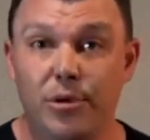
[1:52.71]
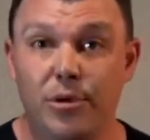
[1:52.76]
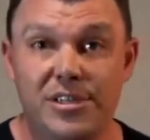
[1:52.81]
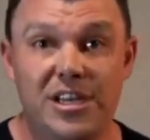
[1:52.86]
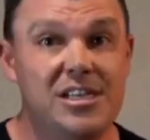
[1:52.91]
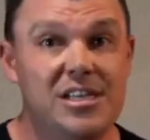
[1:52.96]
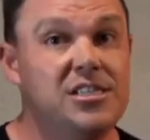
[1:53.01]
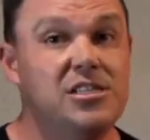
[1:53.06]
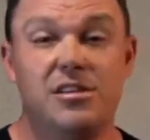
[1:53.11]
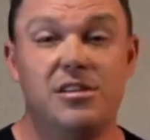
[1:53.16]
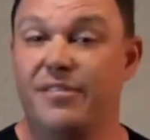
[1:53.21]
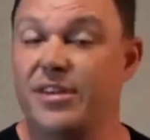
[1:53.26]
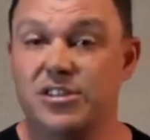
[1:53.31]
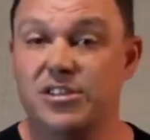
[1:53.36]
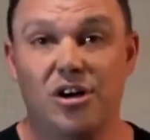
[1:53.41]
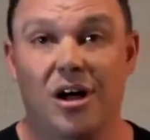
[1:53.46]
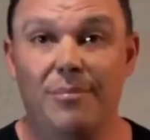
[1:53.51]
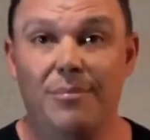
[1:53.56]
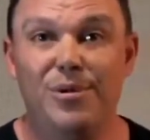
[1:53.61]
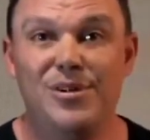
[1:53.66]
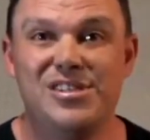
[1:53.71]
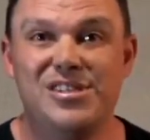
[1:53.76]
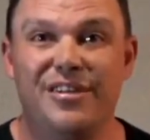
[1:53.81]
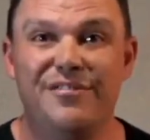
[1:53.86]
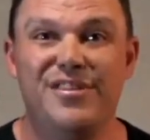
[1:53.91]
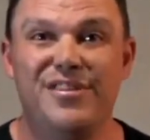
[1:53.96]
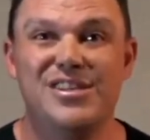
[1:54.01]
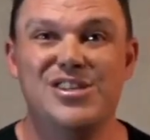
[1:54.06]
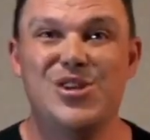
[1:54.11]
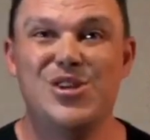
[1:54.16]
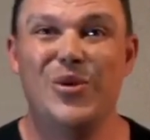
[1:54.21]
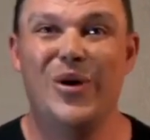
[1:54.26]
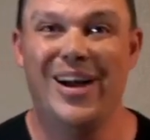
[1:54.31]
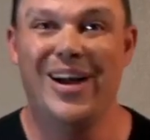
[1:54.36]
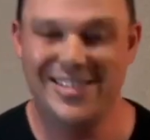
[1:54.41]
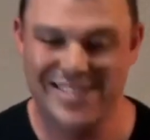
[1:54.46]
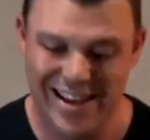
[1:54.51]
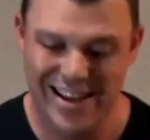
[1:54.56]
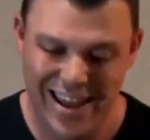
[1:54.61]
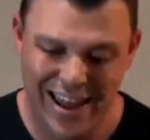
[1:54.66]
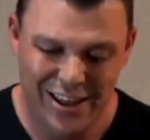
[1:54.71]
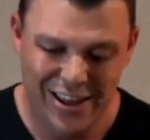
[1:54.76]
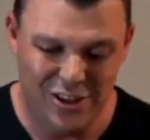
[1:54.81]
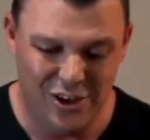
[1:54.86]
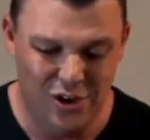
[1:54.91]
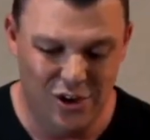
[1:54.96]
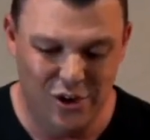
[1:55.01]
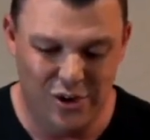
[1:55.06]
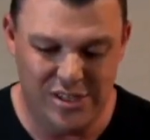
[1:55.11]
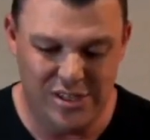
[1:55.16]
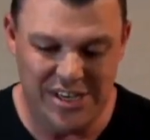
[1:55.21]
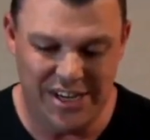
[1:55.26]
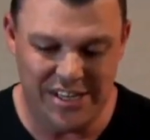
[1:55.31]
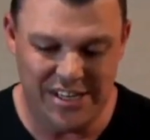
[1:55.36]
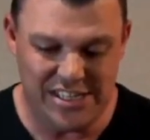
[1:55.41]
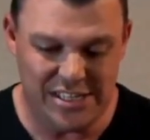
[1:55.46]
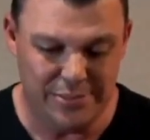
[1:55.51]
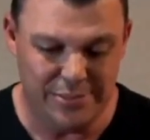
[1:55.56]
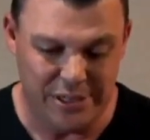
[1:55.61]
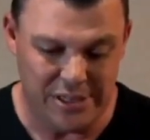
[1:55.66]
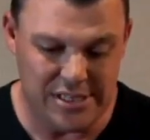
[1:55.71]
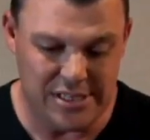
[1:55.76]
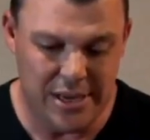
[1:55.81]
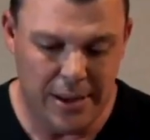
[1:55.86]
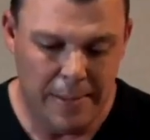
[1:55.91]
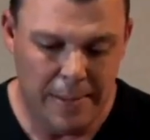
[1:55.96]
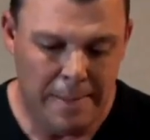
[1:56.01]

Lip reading: dozens of examples of this throughout the New Testament.